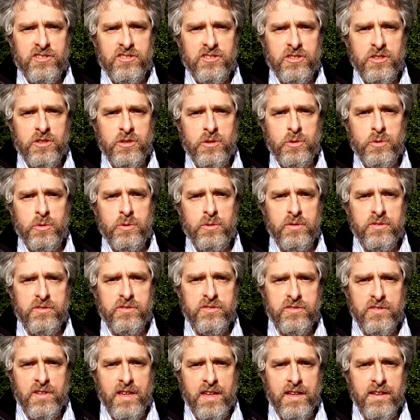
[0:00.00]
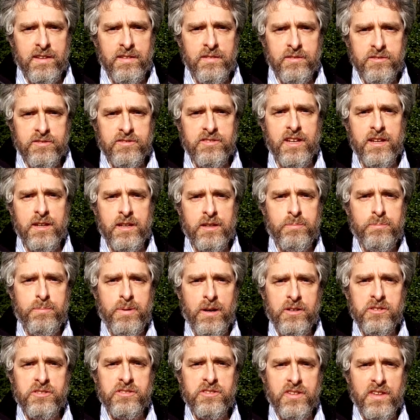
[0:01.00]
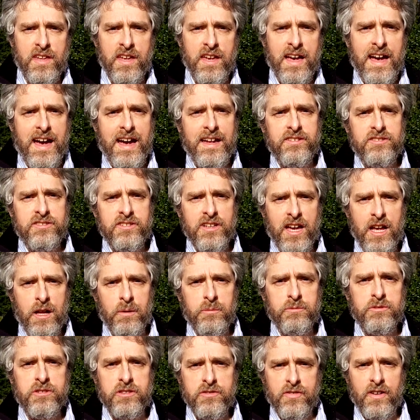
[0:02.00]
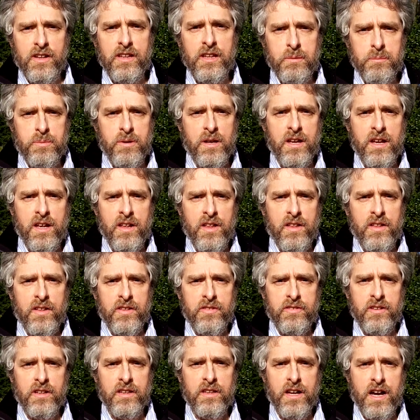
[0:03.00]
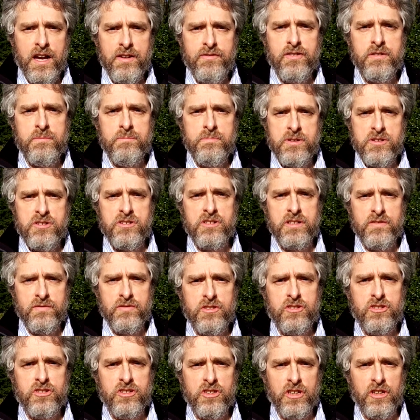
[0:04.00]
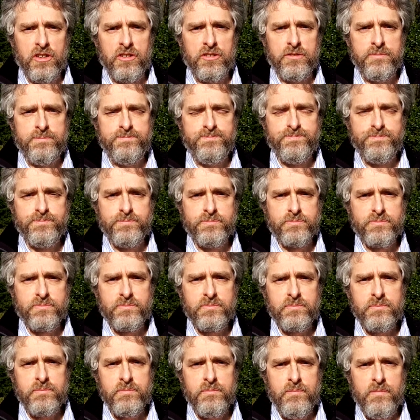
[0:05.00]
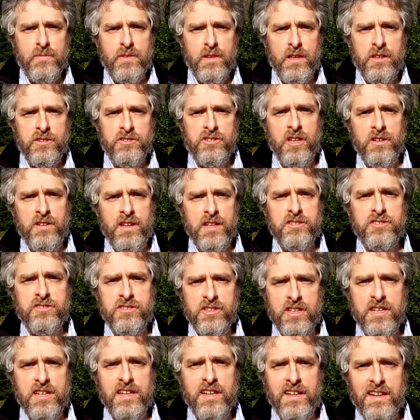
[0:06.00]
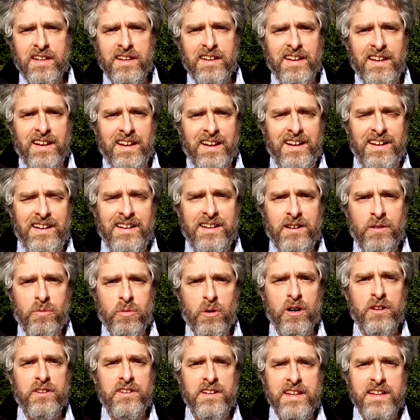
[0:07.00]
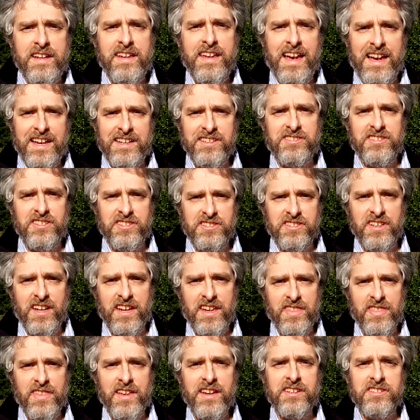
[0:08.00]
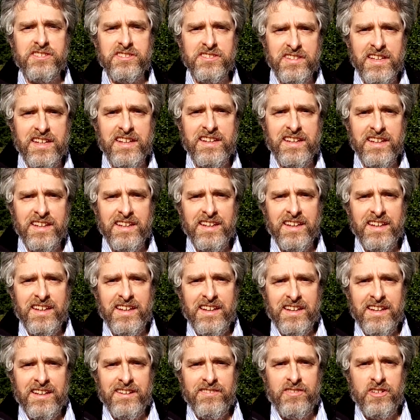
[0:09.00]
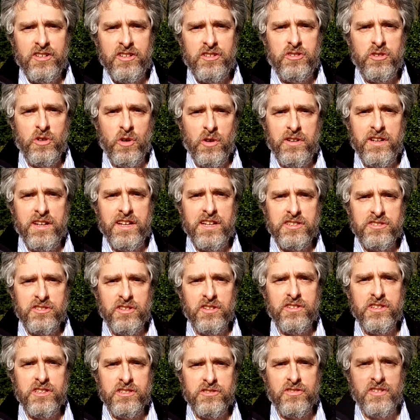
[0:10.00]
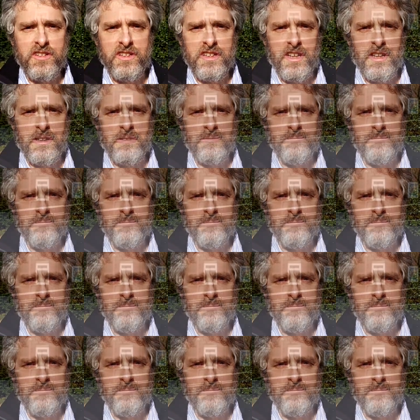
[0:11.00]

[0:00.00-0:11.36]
to take post there and to help develop the life and mission church. So let's see what Nick has to say. Thanks, Nick, for joining us on this video.